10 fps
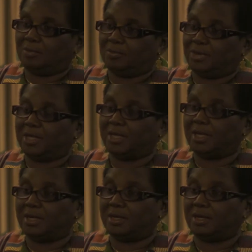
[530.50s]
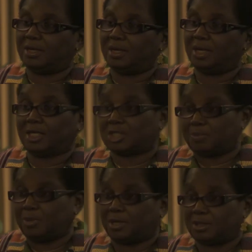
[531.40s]
bring in
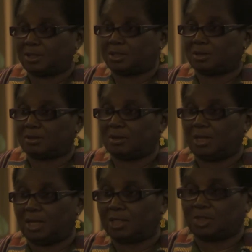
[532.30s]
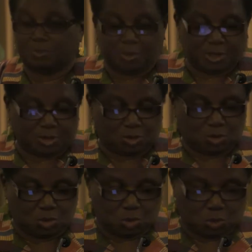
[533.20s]
experts
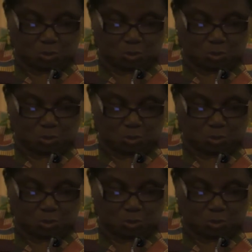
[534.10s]
to do.